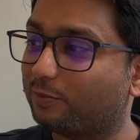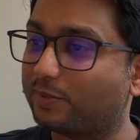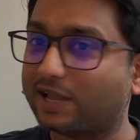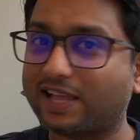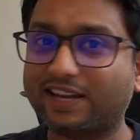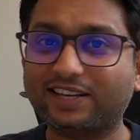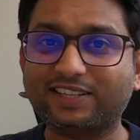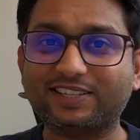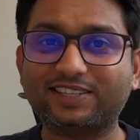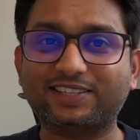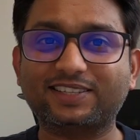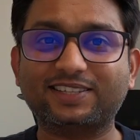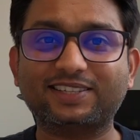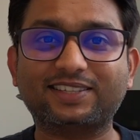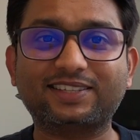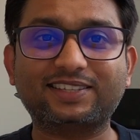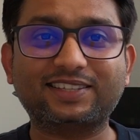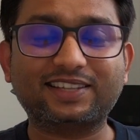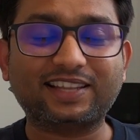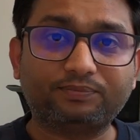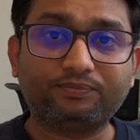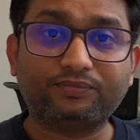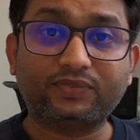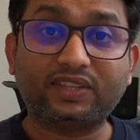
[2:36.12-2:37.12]
managers.
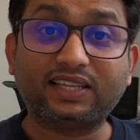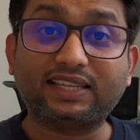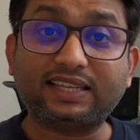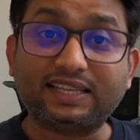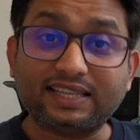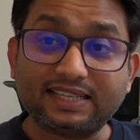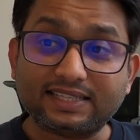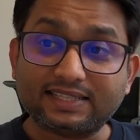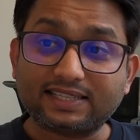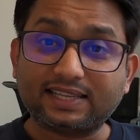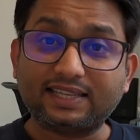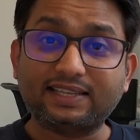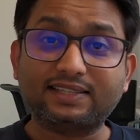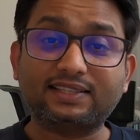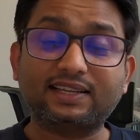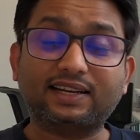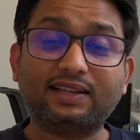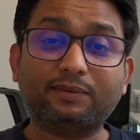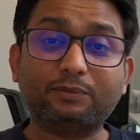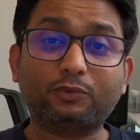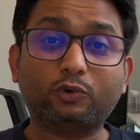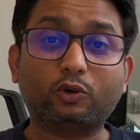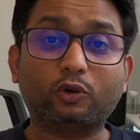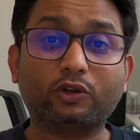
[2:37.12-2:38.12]
The key skills that
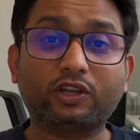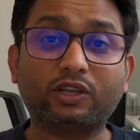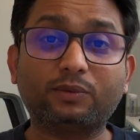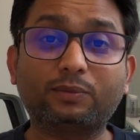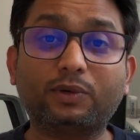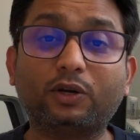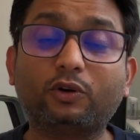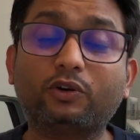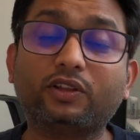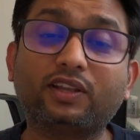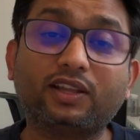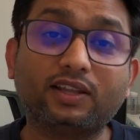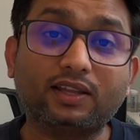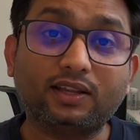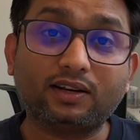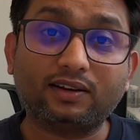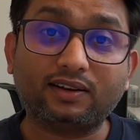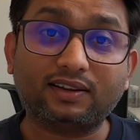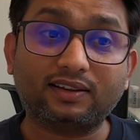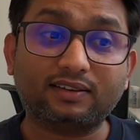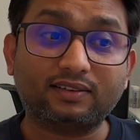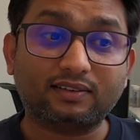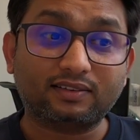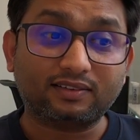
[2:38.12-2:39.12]
I'm talking about here
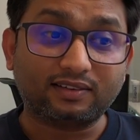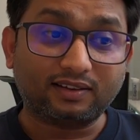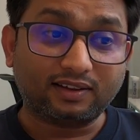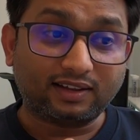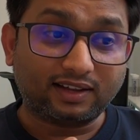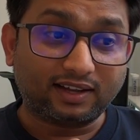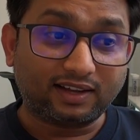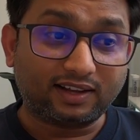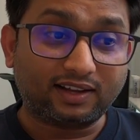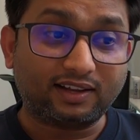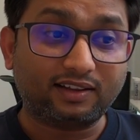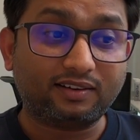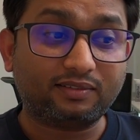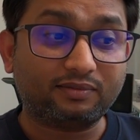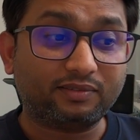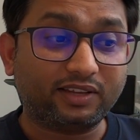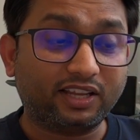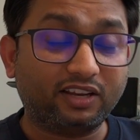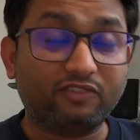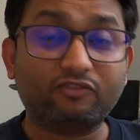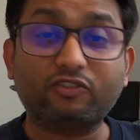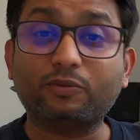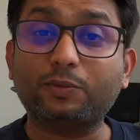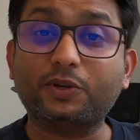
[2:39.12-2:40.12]
are
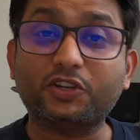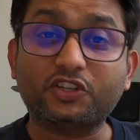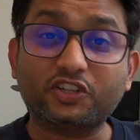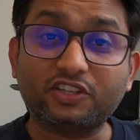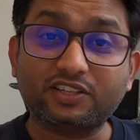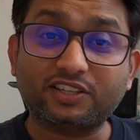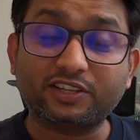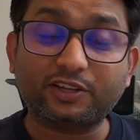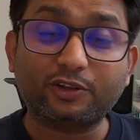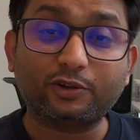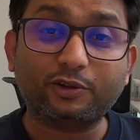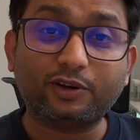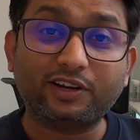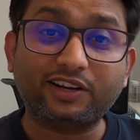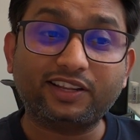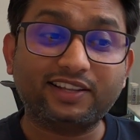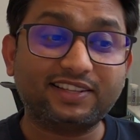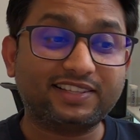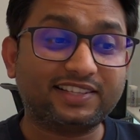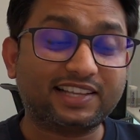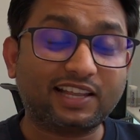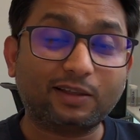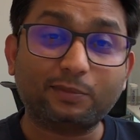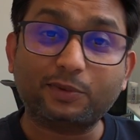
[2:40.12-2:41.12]
information security,
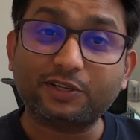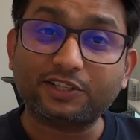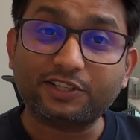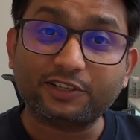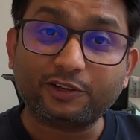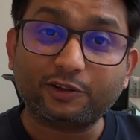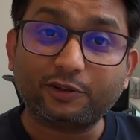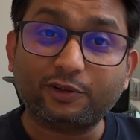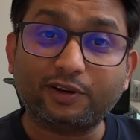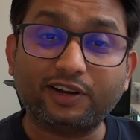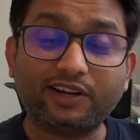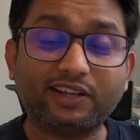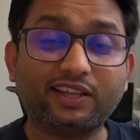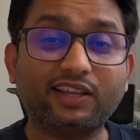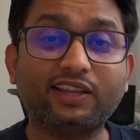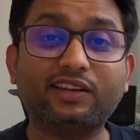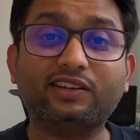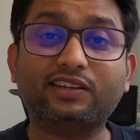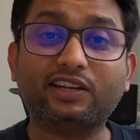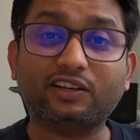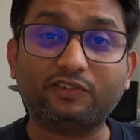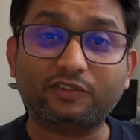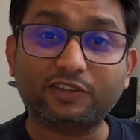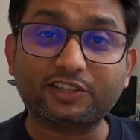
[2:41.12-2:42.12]
cybersecurity,
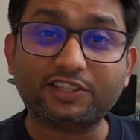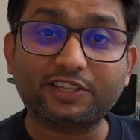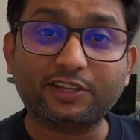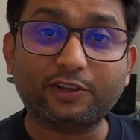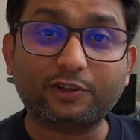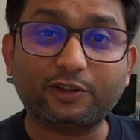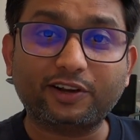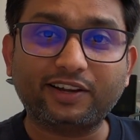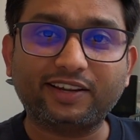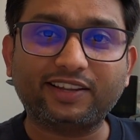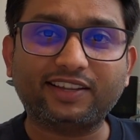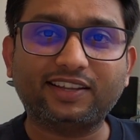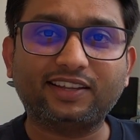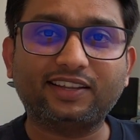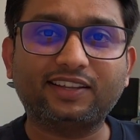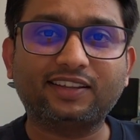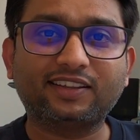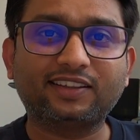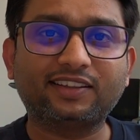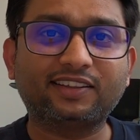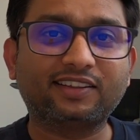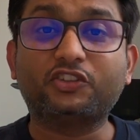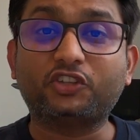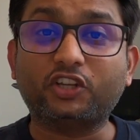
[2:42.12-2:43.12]
network security,
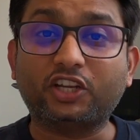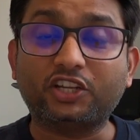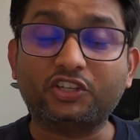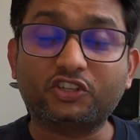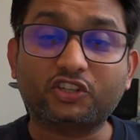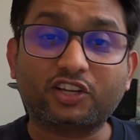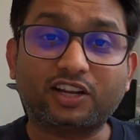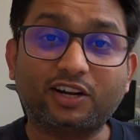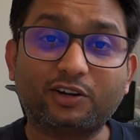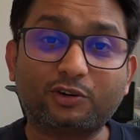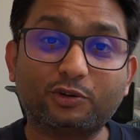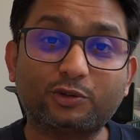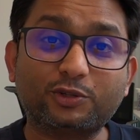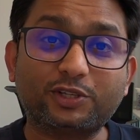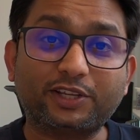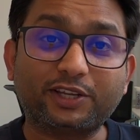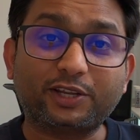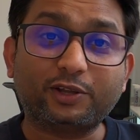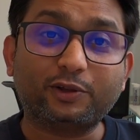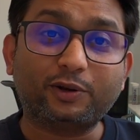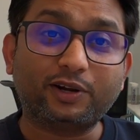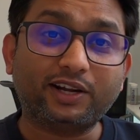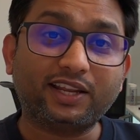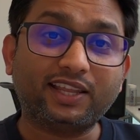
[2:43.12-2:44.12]
change control
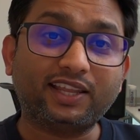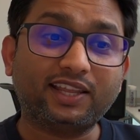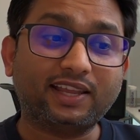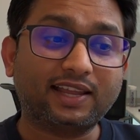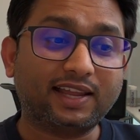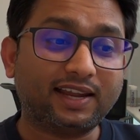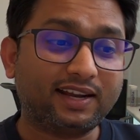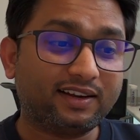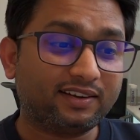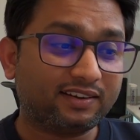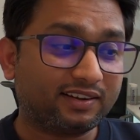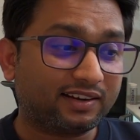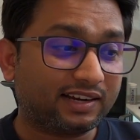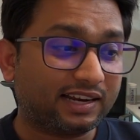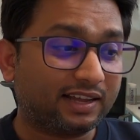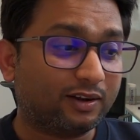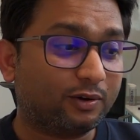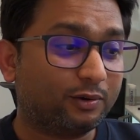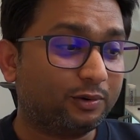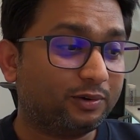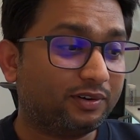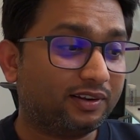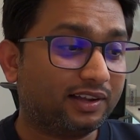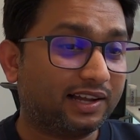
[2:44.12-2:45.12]
security, and
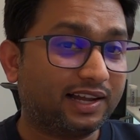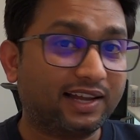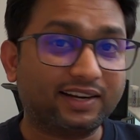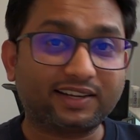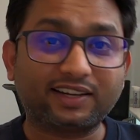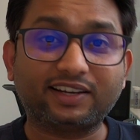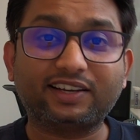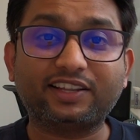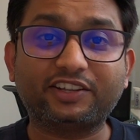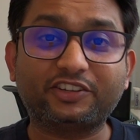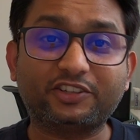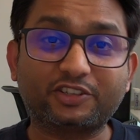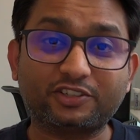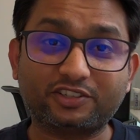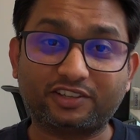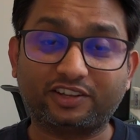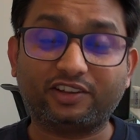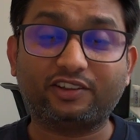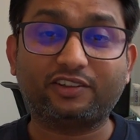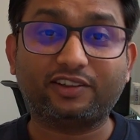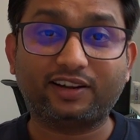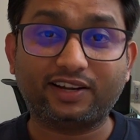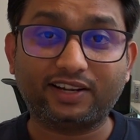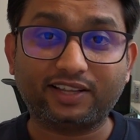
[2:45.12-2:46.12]
cloud architecture
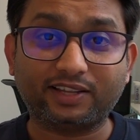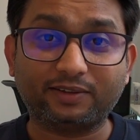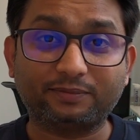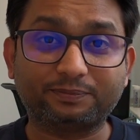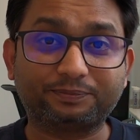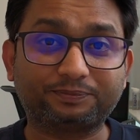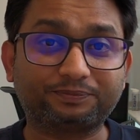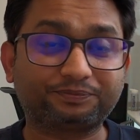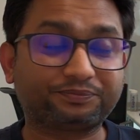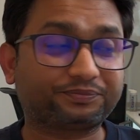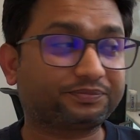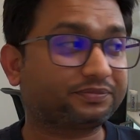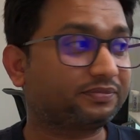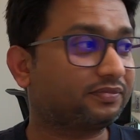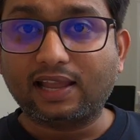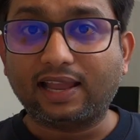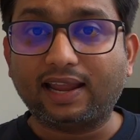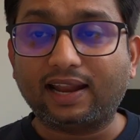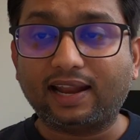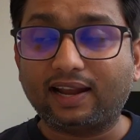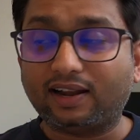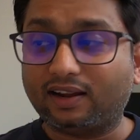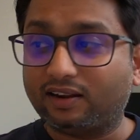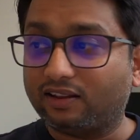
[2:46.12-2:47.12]
security.
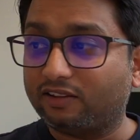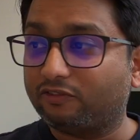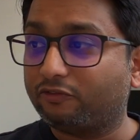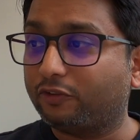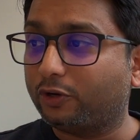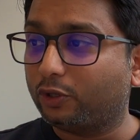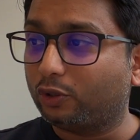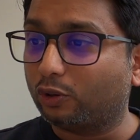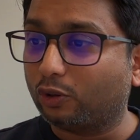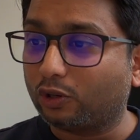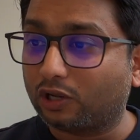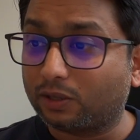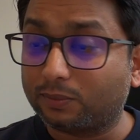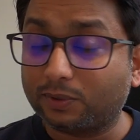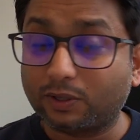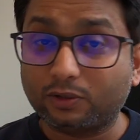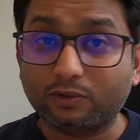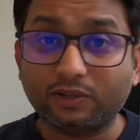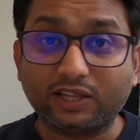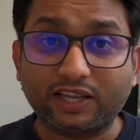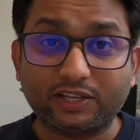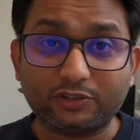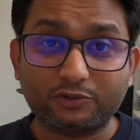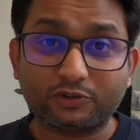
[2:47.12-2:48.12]
And if we talk about
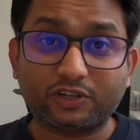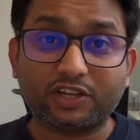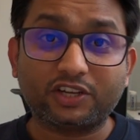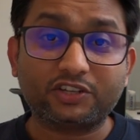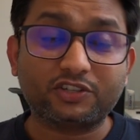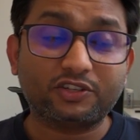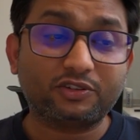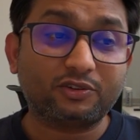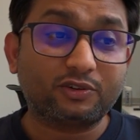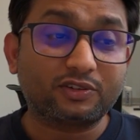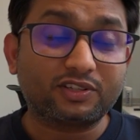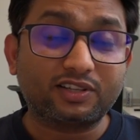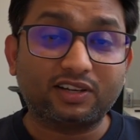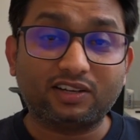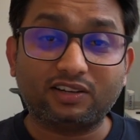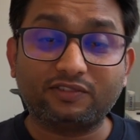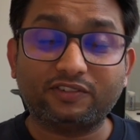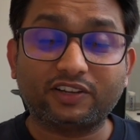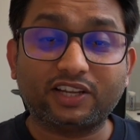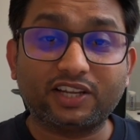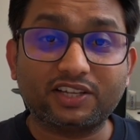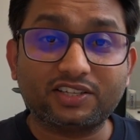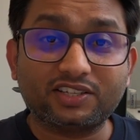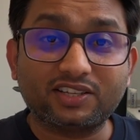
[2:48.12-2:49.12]
the education or
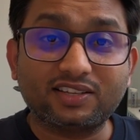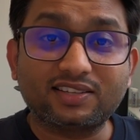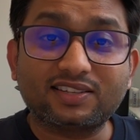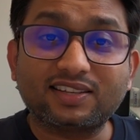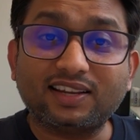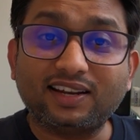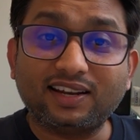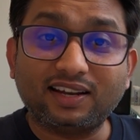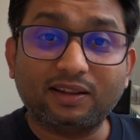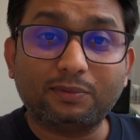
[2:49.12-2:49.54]
certifications in